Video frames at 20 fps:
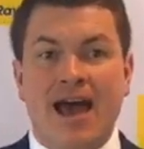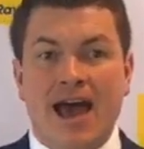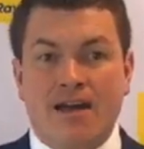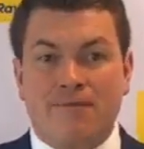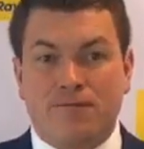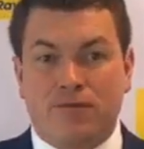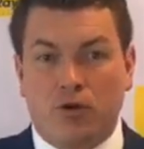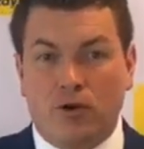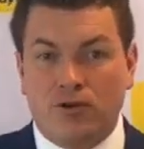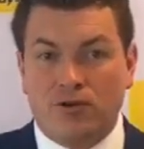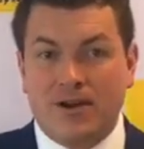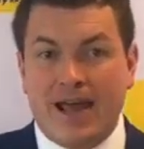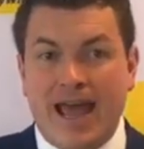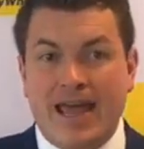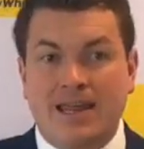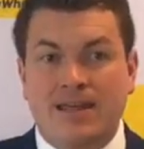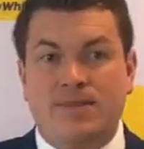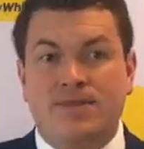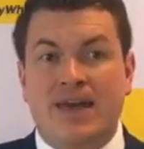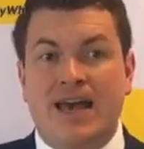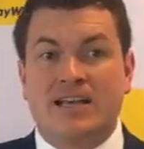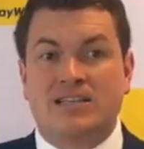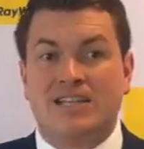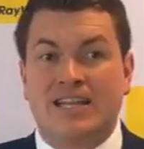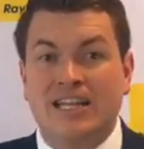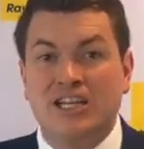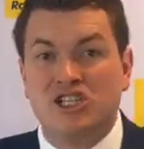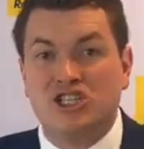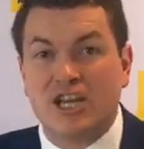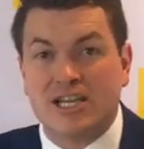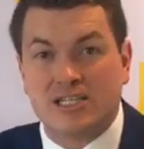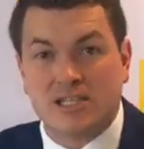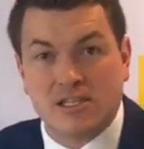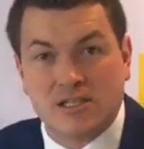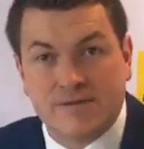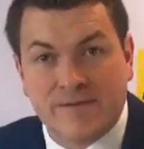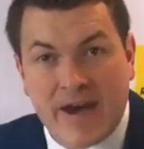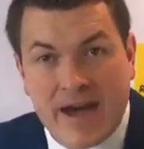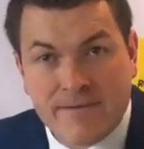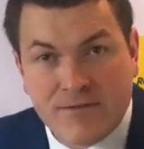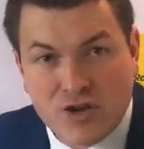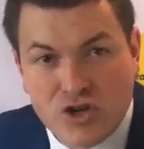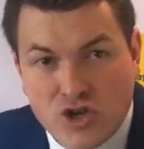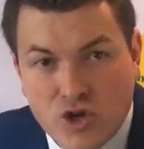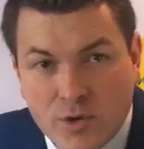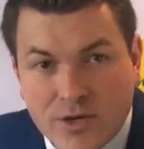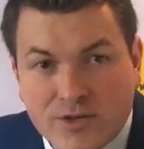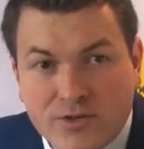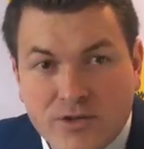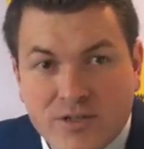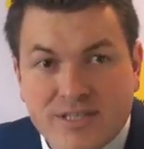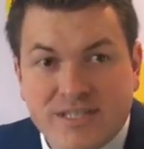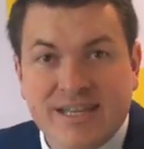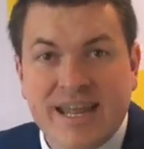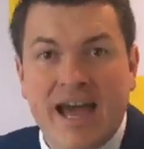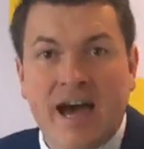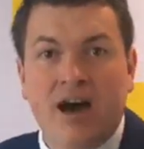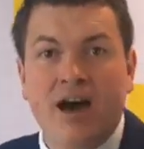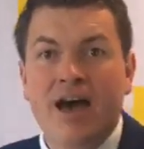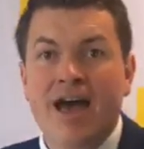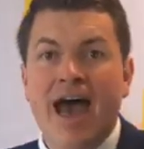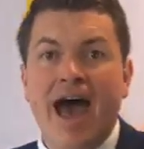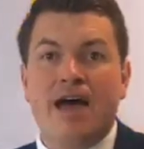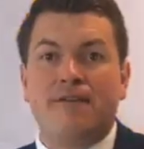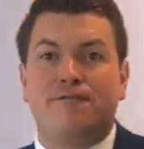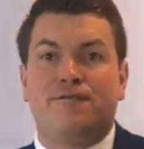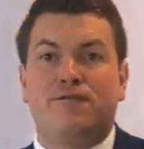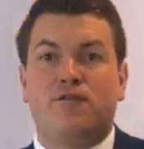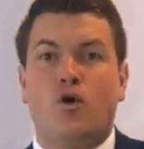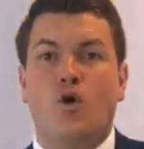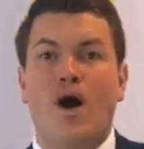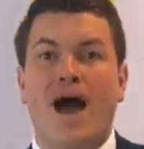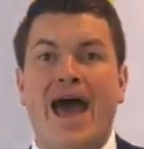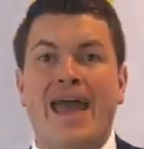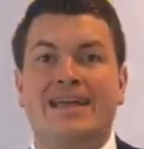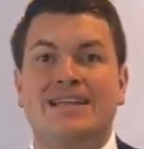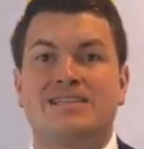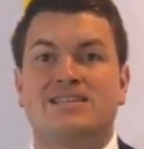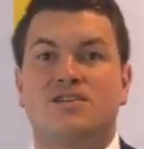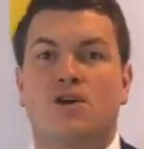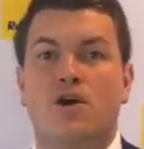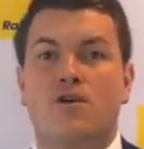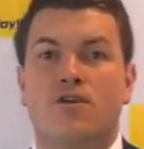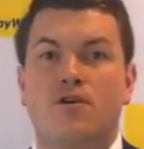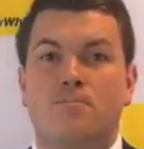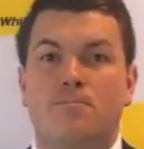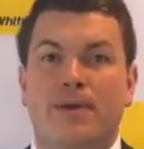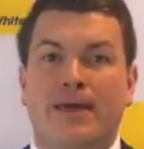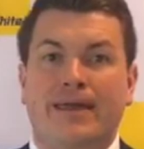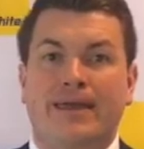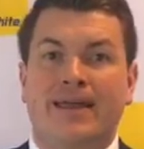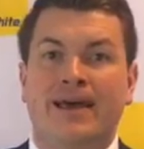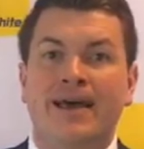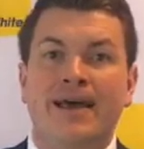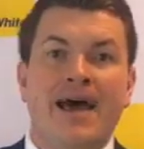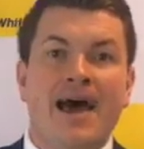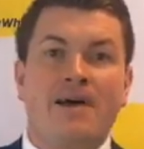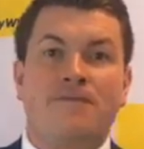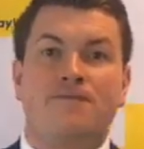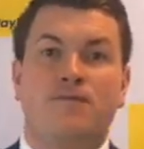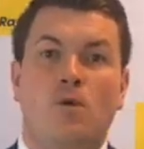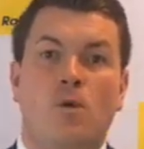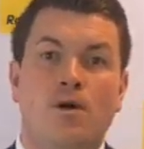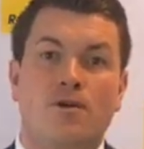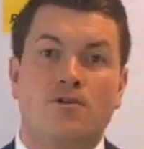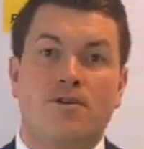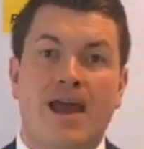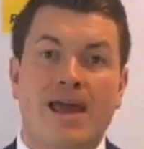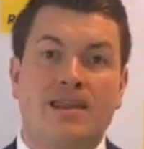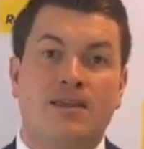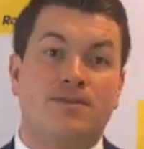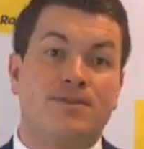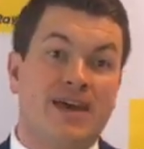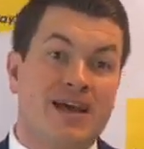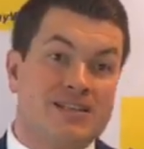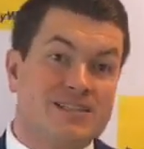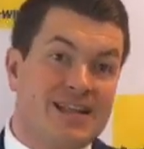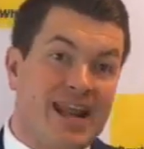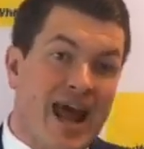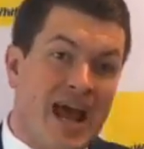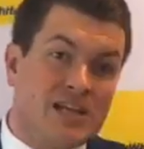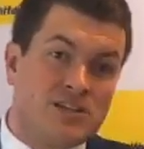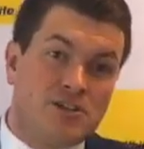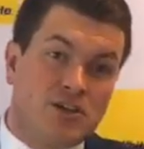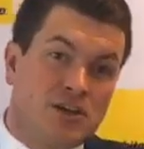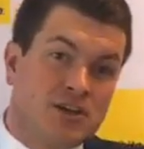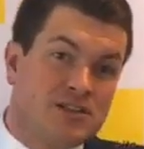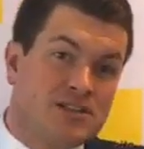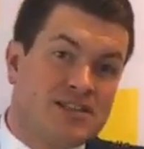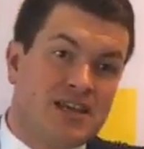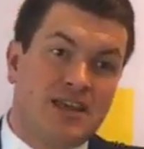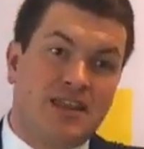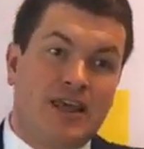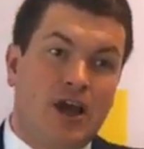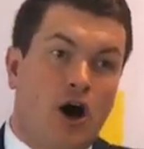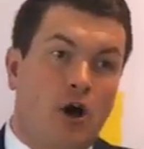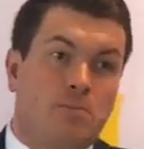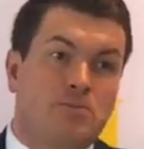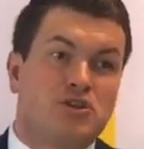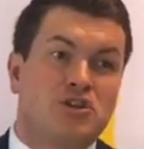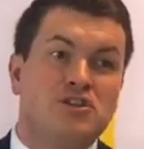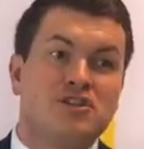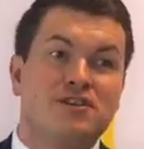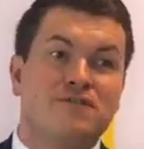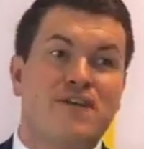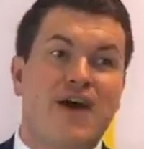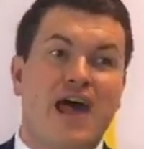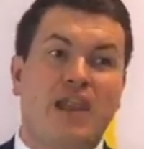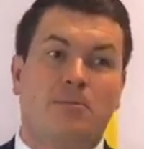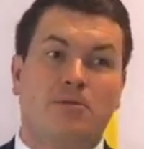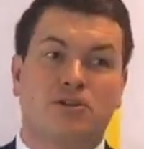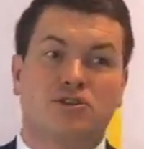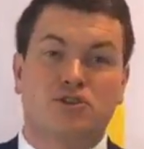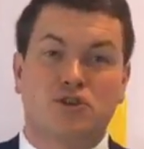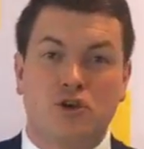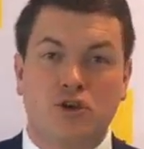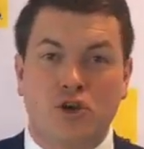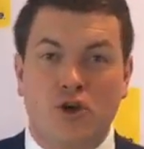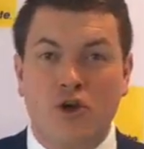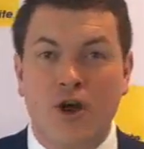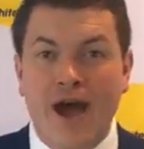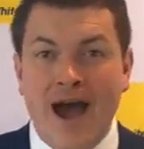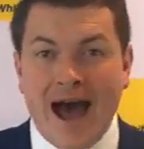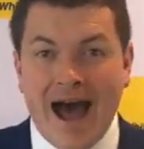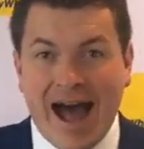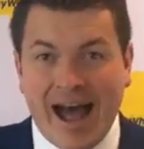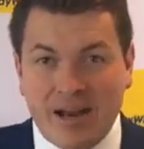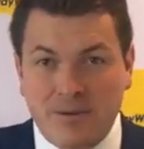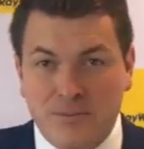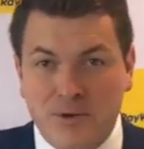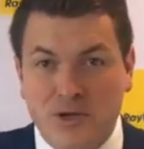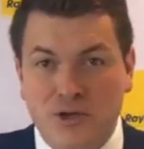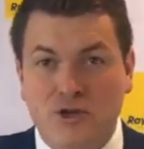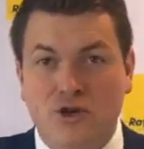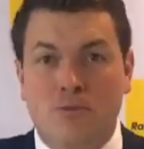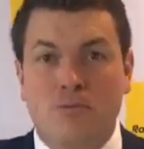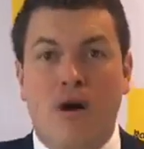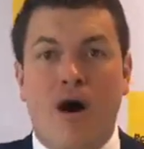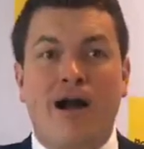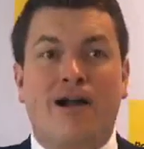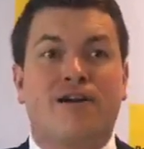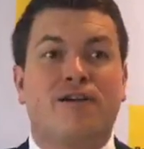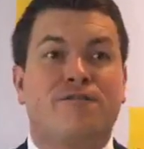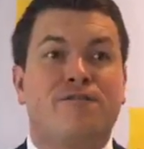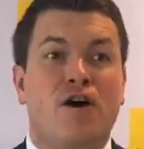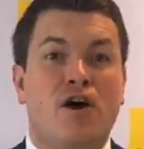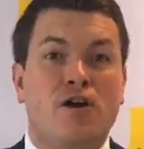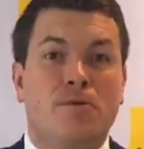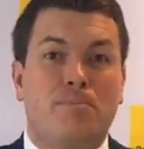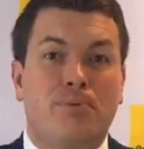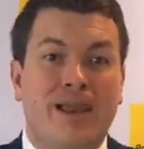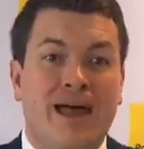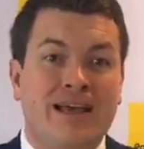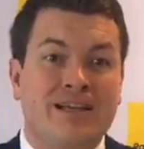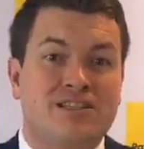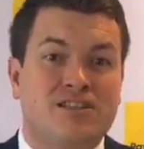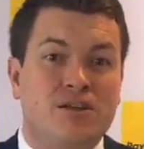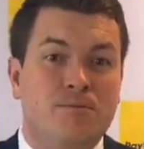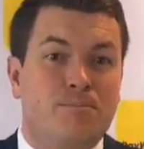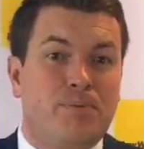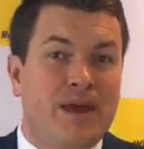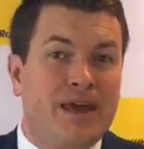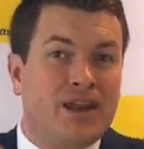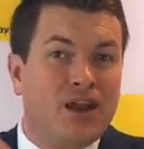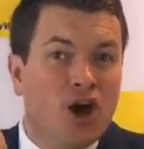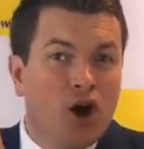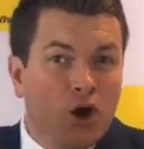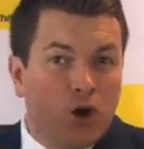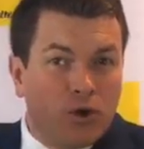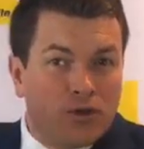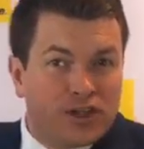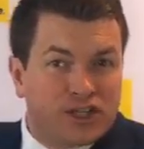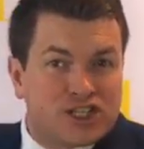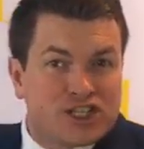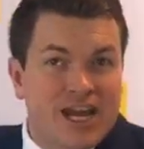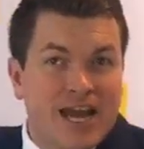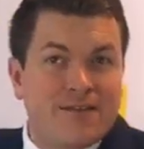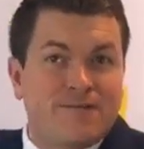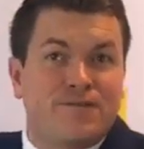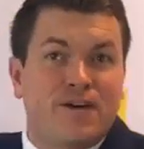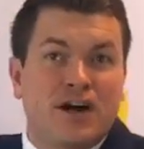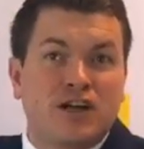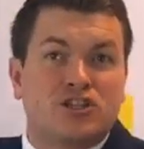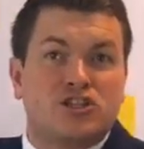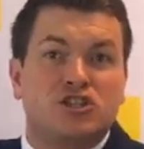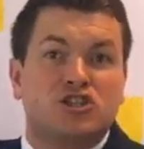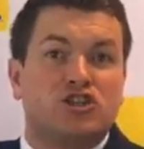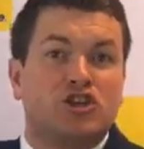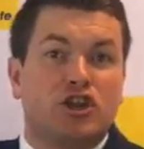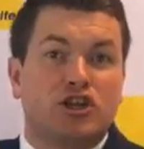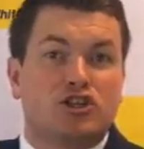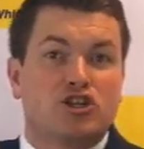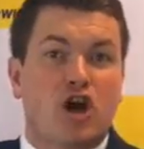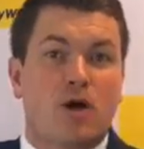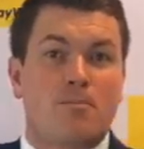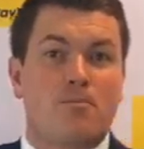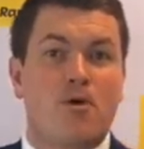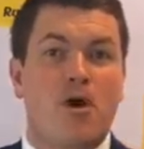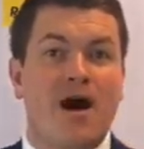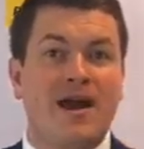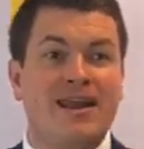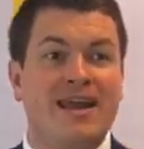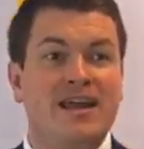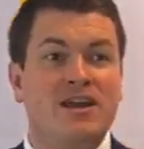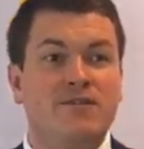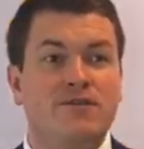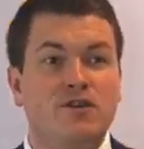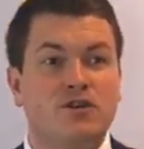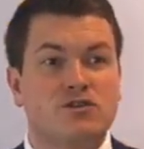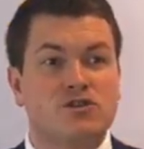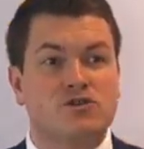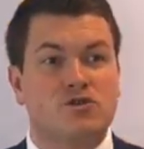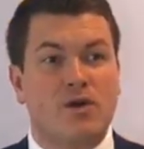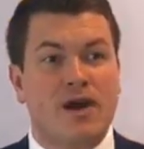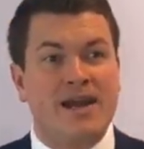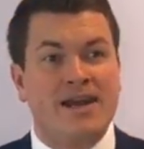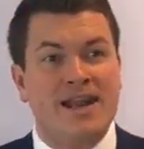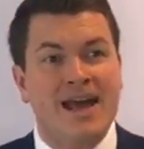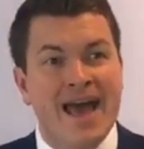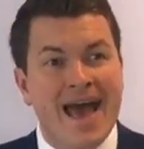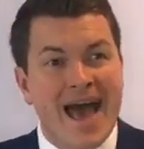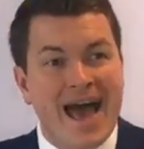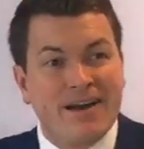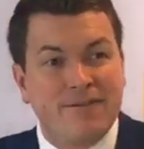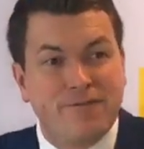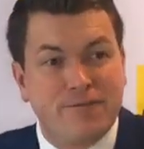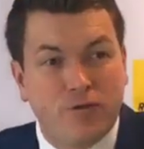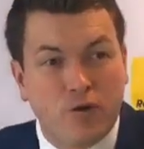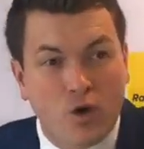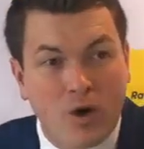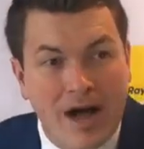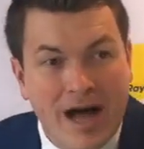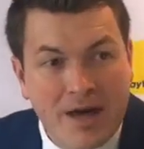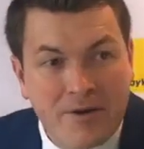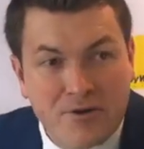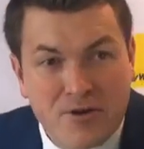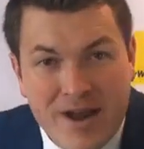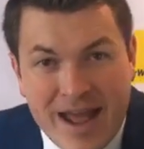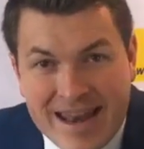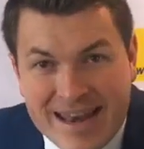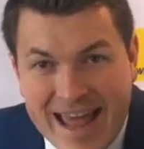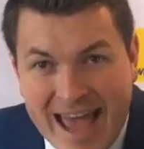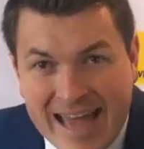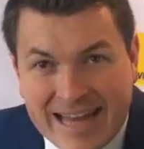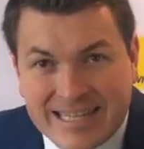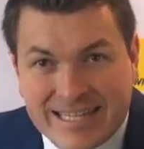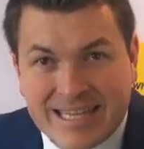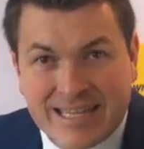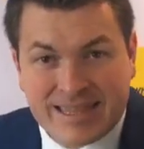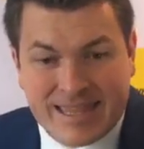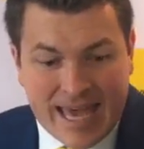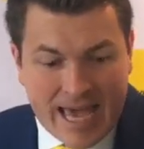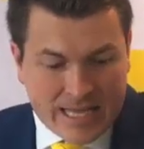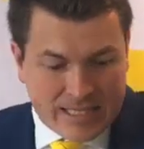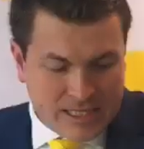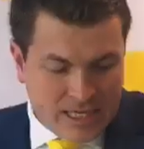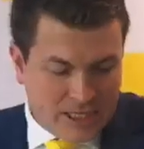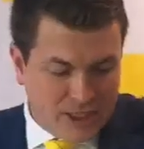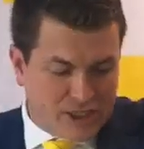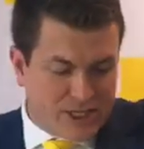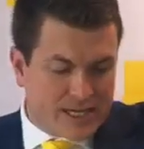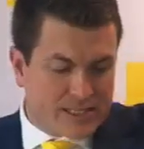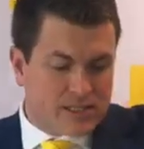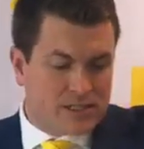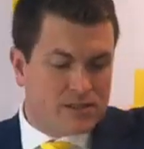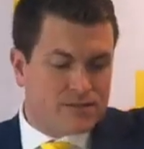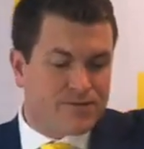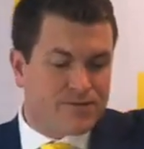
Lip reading: At 480,000 in Jess's favour. New interest now at 480 the bid. At 480,000, as you can see, the options available to you. Unmute your microphone and place the bid or the chat function to the top right hand of your screen at 480,000 in Jess's